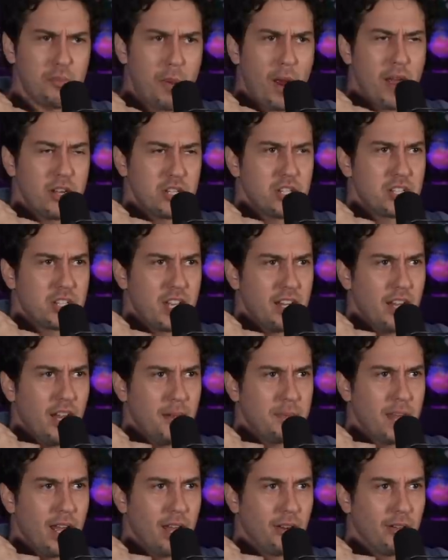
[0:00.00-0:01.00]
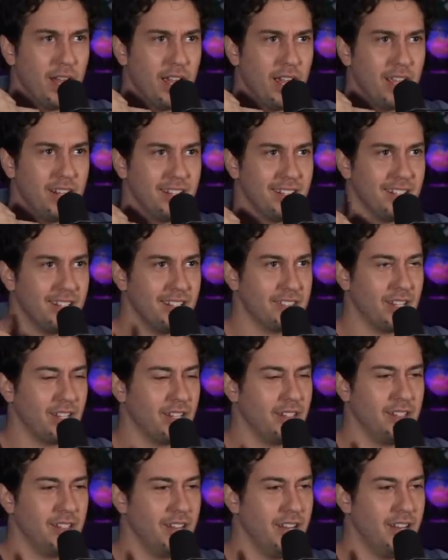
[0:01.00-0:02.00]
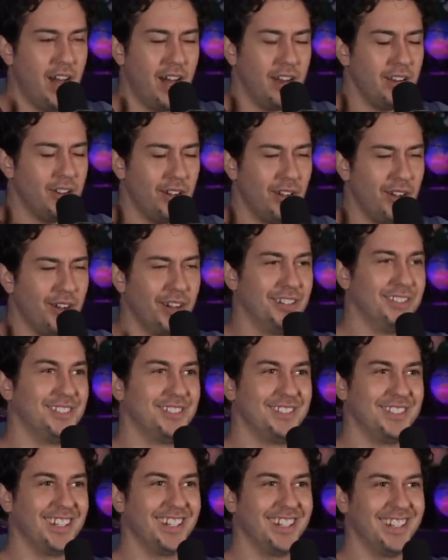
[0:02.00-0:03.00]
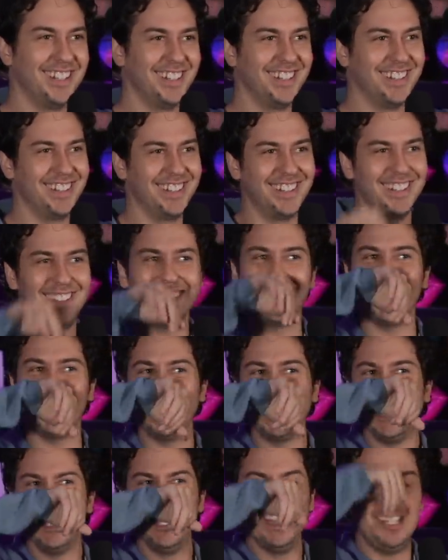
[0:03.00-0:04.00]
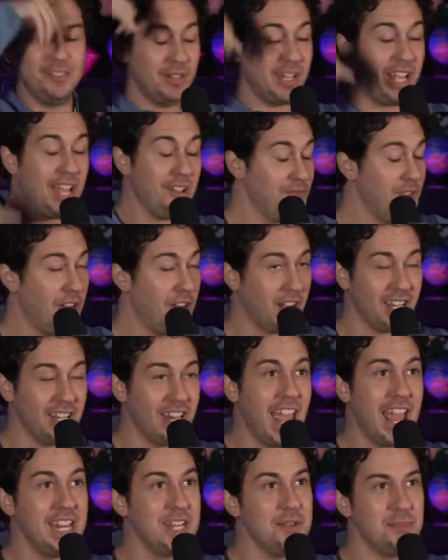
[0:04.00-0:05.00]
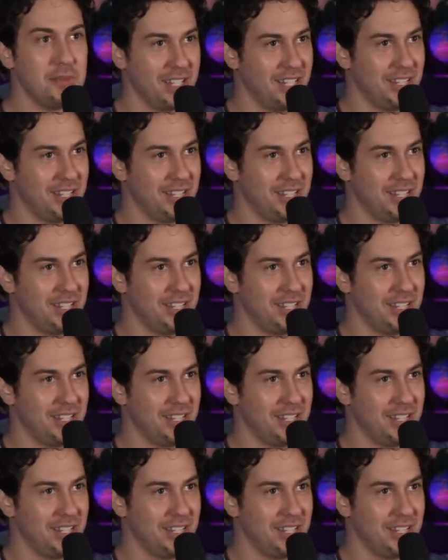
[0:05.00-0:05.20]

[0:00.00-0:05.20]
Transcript: probably just getting up now, right? He's like, not at all. I'm like, like, fucking anybody